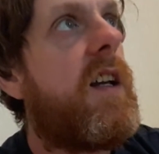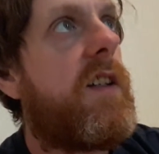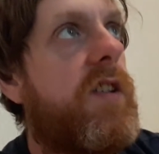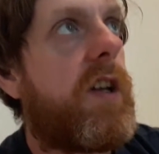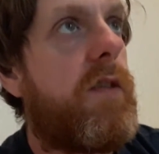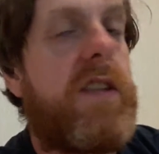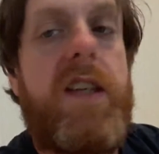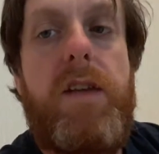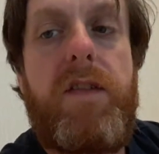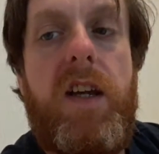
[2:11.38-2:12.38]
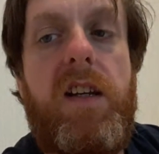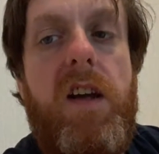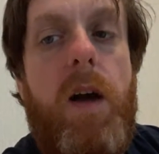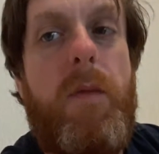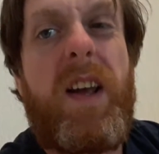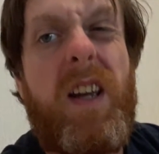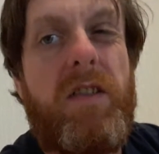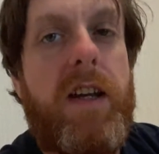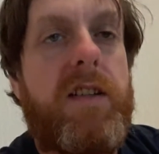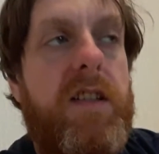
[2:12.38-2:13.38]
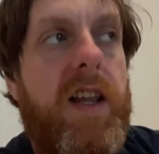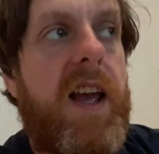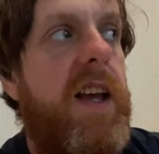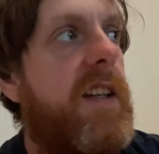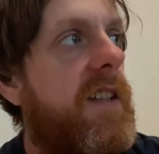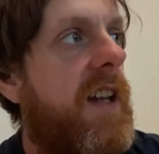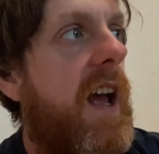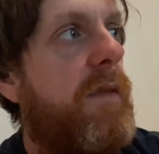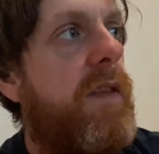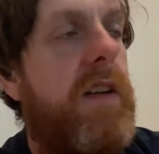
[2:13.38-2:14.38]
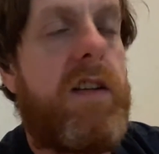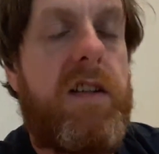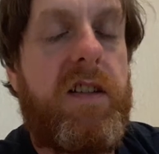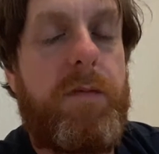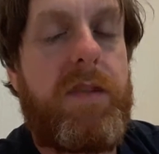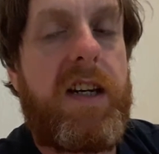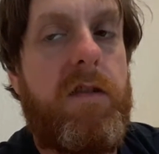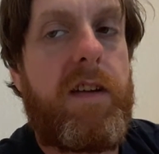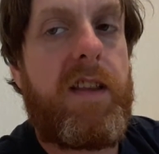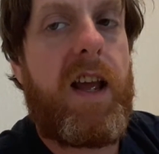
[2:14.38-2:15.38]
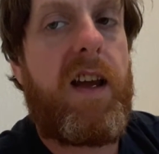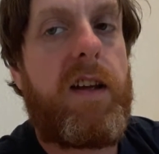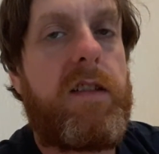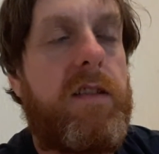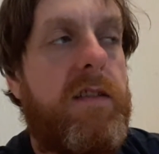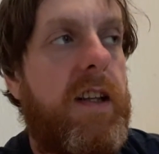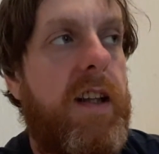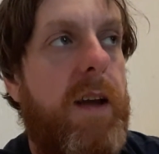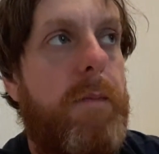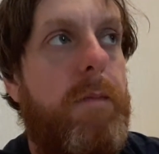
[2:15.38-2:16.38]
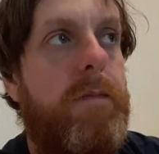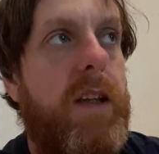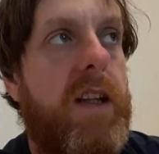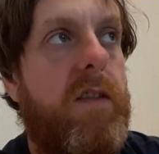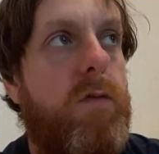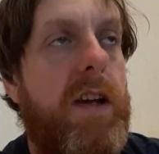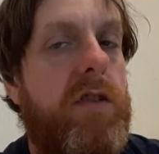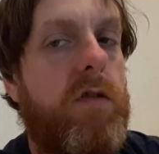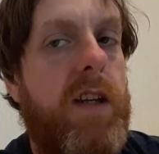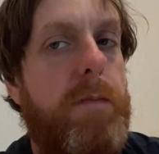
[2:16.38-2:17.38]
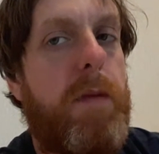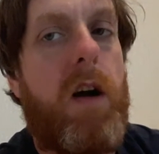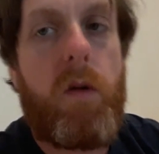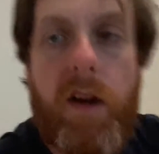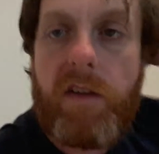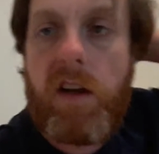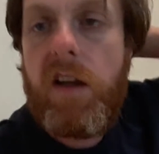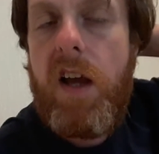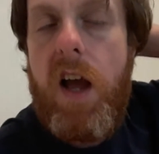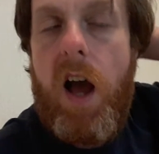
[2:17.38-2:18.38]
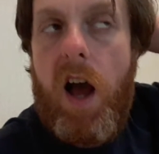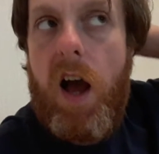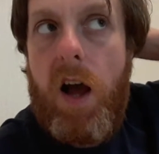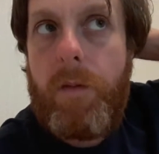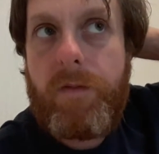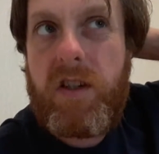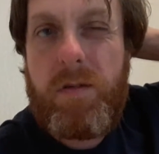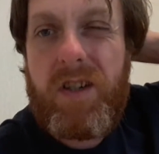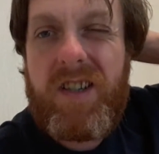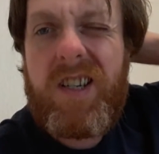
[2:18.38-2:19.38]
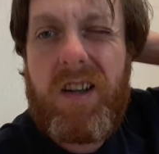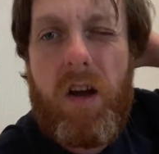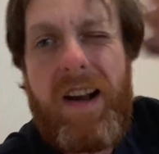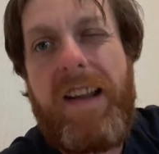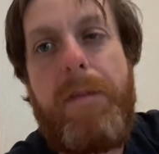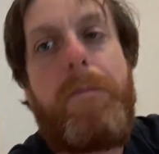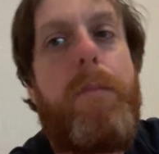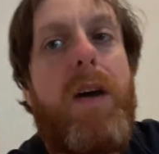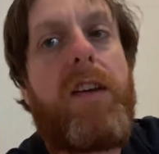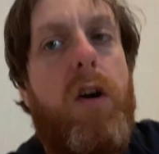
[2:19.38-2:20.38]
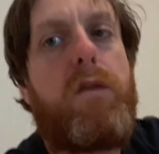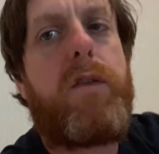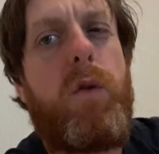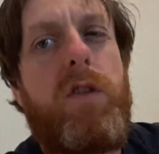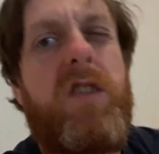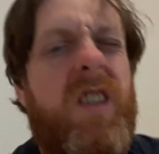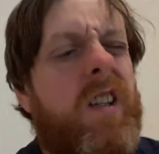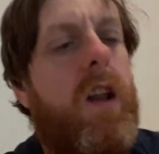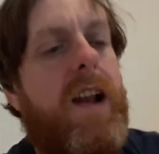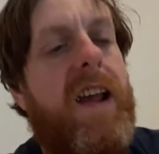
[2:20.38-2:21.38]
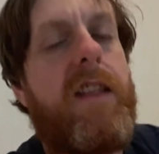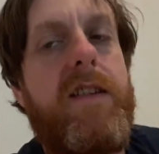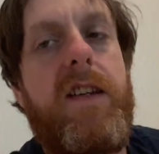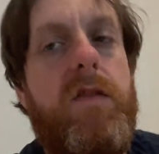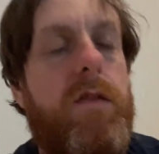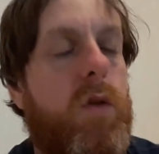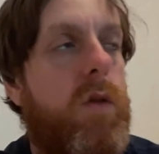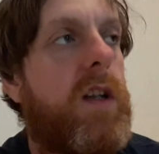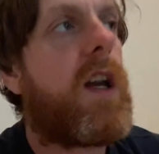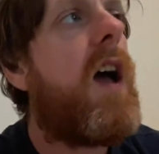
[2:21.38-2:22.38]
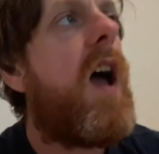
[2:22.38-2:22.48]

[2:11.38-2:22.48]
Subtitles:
So this evening I might go downstairs and have some dinner in their restaurant-y bar or whatever, because we're just slightly by the golf course, just slightly out in the centre of Dornoch.